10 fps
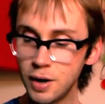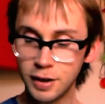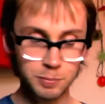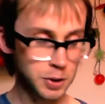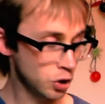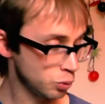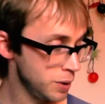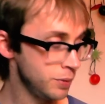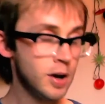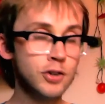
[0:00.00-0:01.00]
That's because
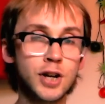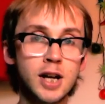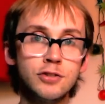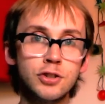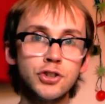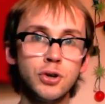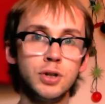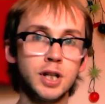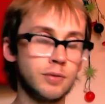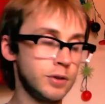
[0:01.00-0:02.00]
we've changed the
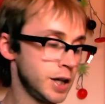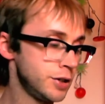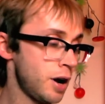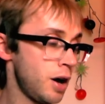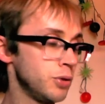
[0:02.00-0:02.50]
tuning of the guitar.